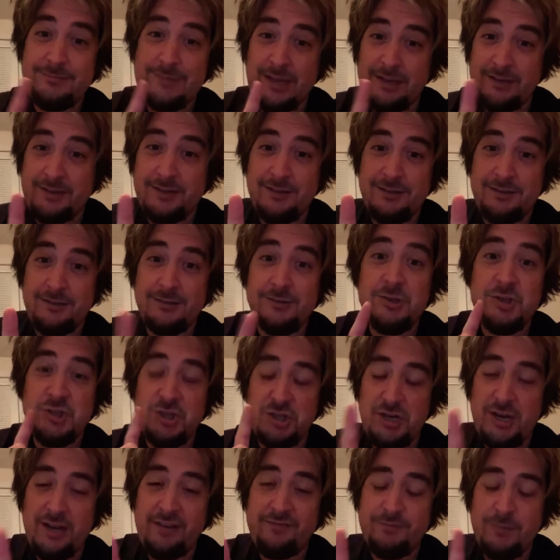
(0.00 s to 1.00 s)
Not kidding.
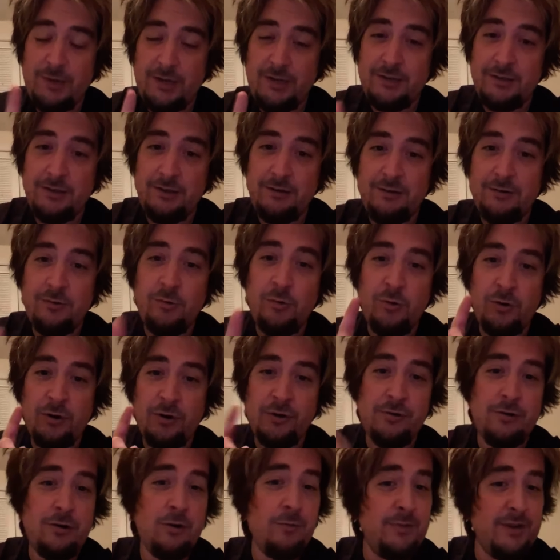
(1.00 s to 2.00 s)
Shave my head
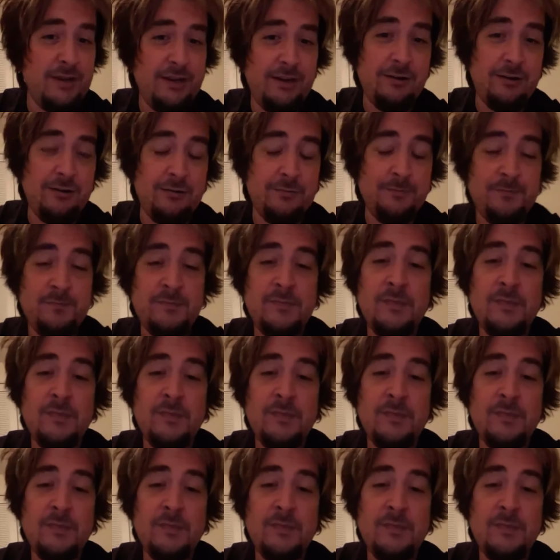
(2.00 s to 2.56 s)
or grow my hair.